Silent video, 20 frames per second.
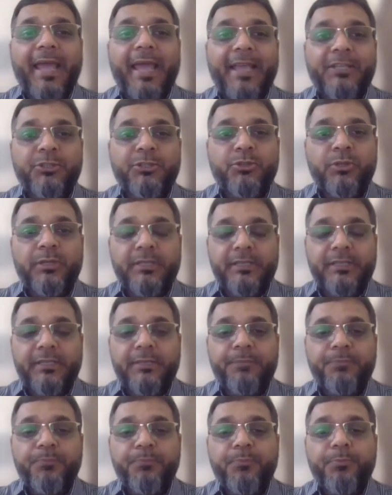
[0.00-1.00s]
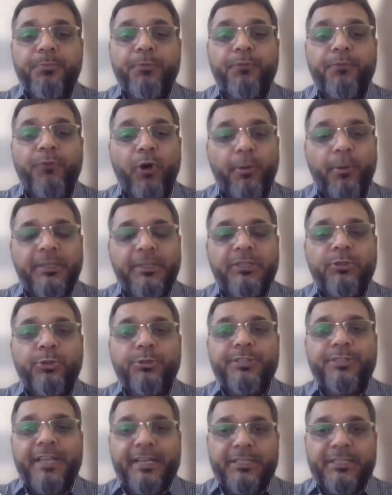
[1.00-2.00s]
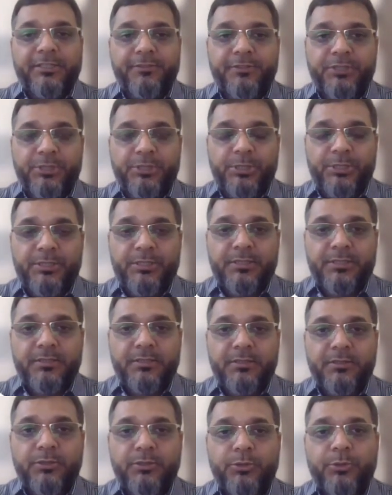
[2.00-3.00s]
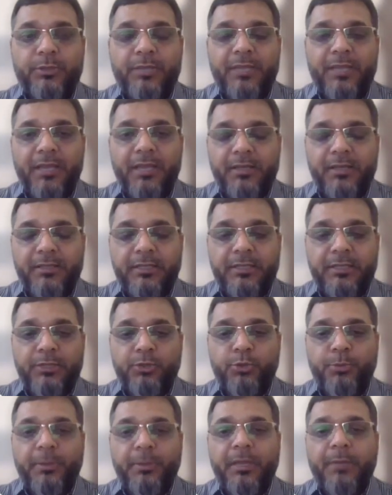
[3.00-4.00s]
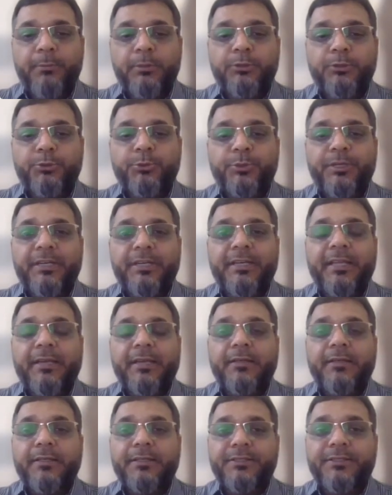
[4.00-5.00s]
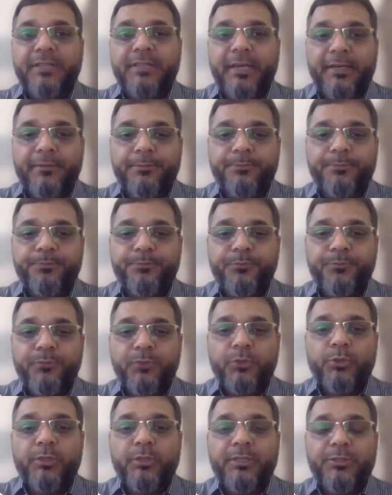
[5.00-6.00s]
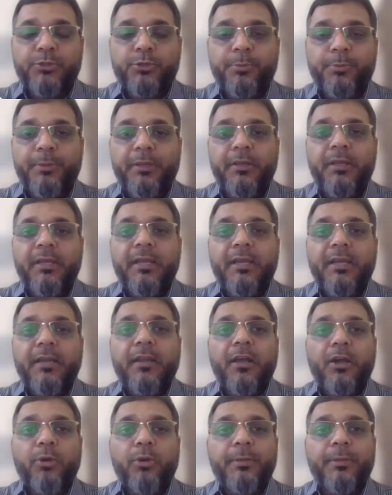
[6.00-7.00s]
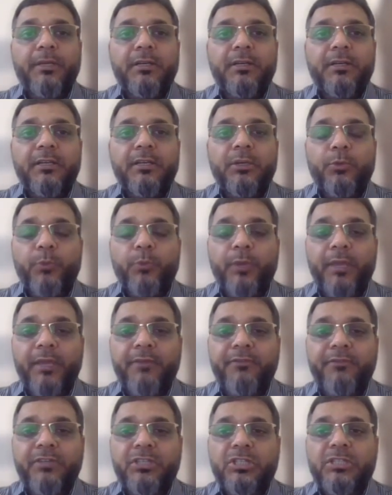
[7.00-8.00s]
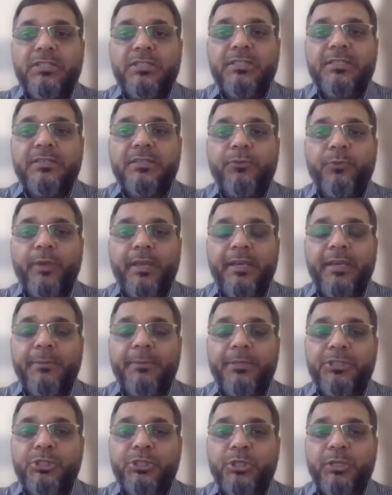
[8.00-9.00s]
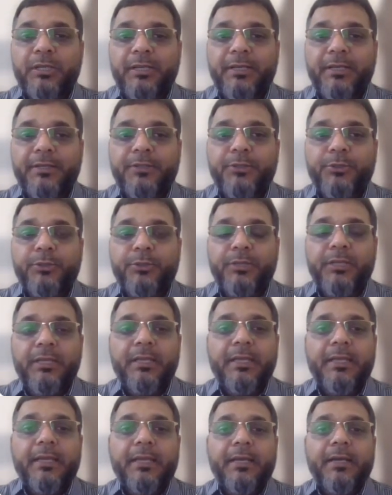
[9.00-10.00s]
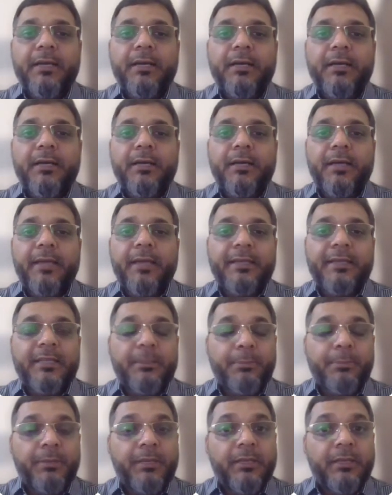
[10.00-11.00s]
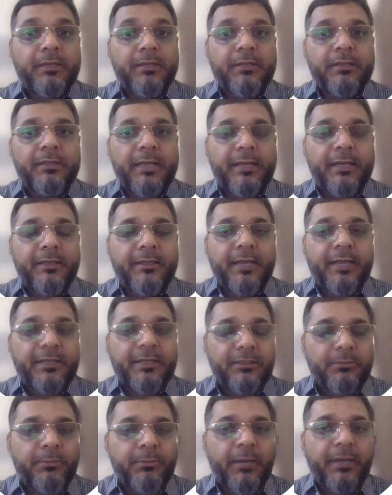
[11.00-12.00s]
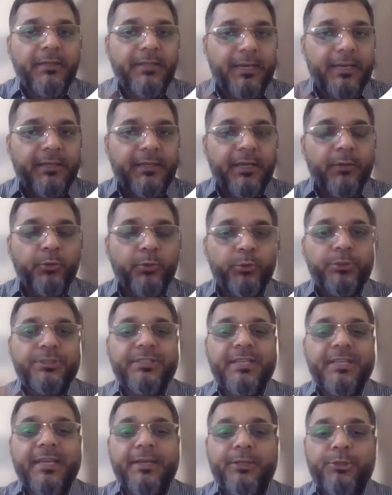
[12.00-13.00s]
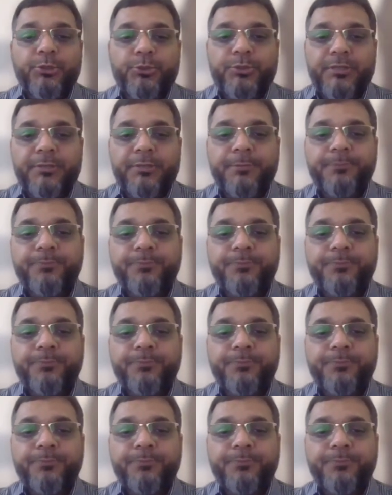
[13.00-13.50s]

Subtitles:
actually performing those activities. So they should be able to read and understand. So they should be documented in a way which is very much clear to the and keeping that in mind, that who is the end user.